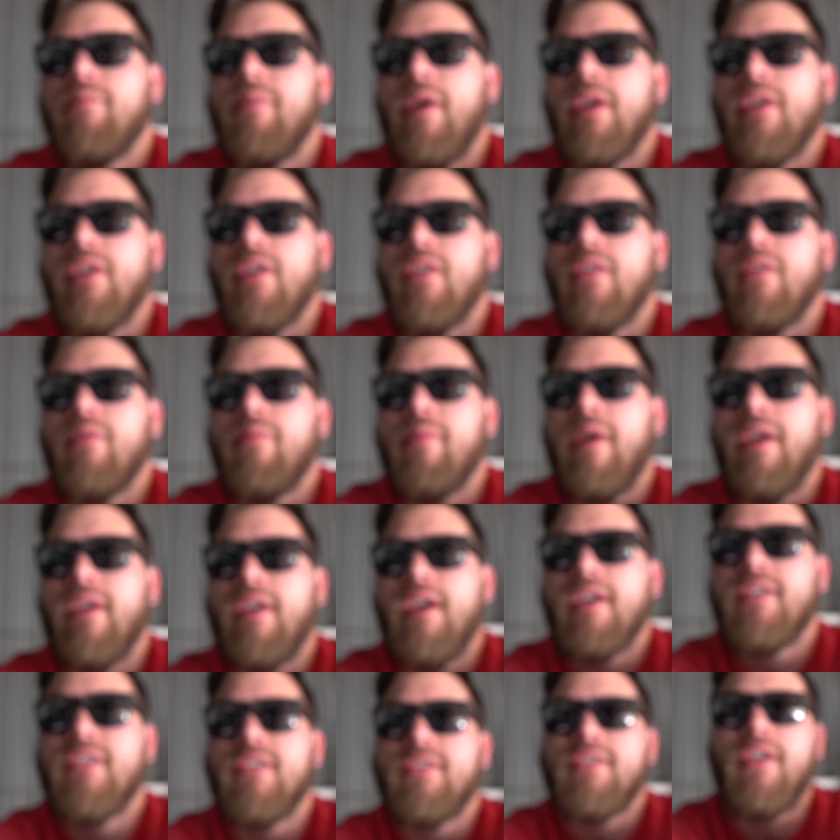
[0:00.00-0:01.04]
My
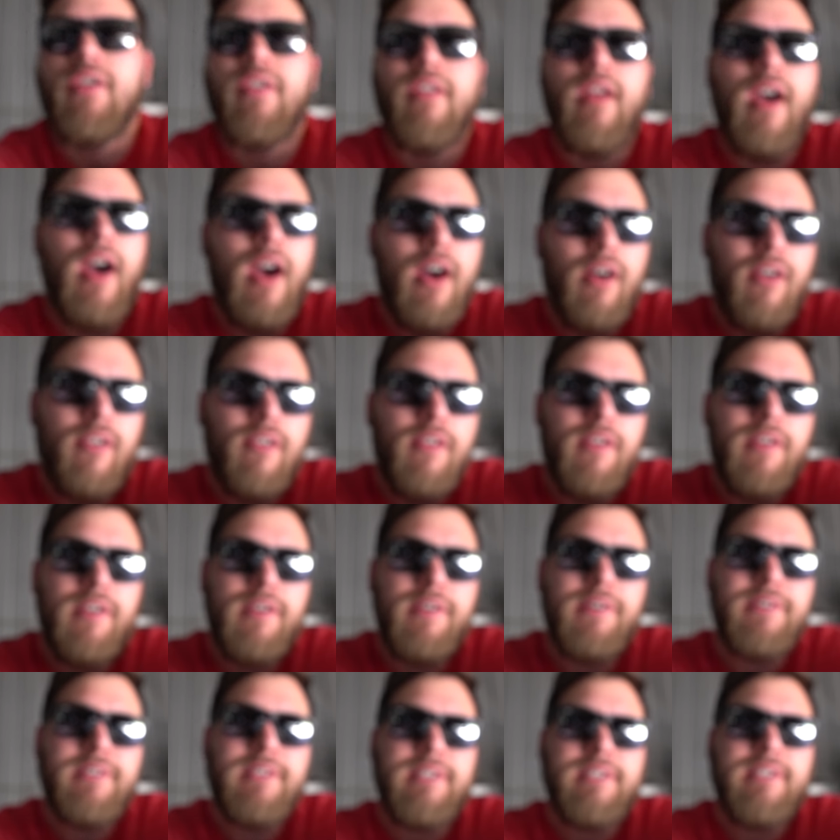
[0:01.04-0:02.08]
guesses are now,
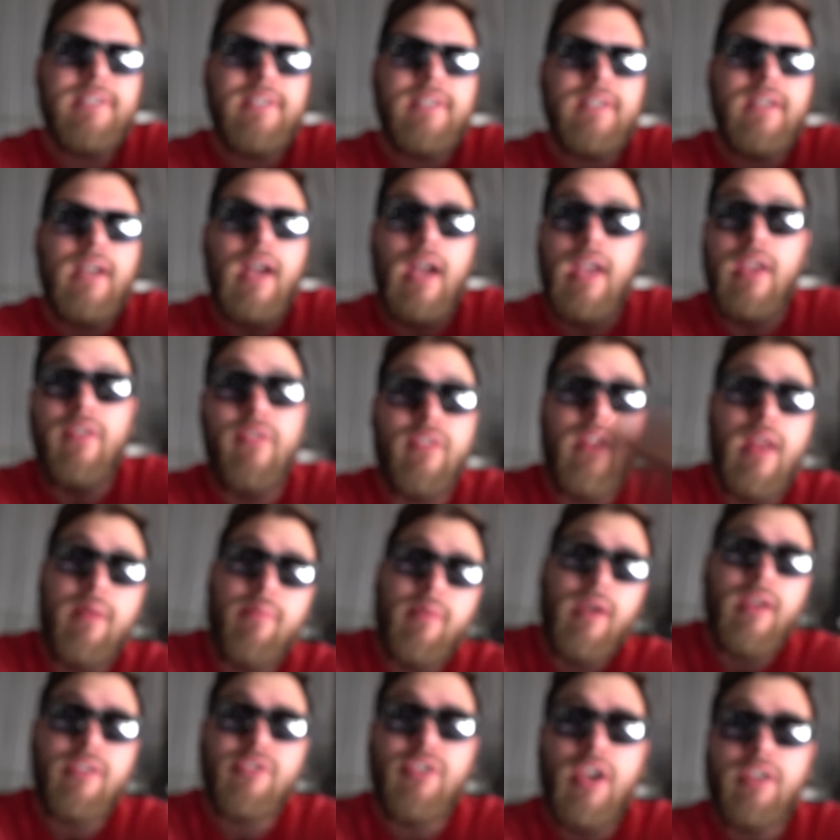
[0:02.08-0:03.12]
I even had
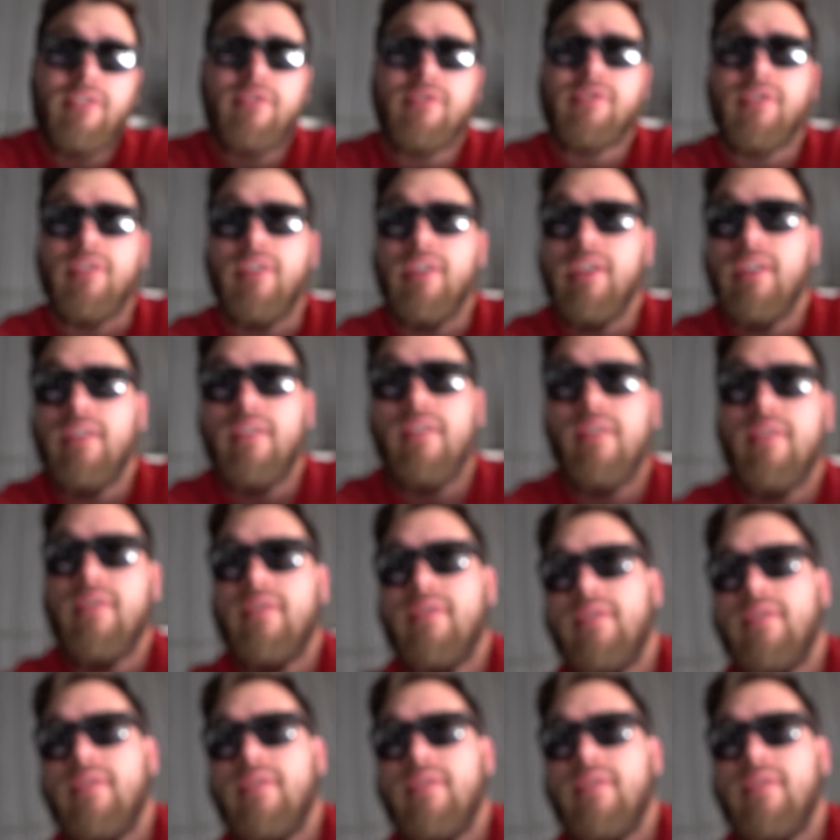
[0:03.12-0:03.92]
my injectors cleaned.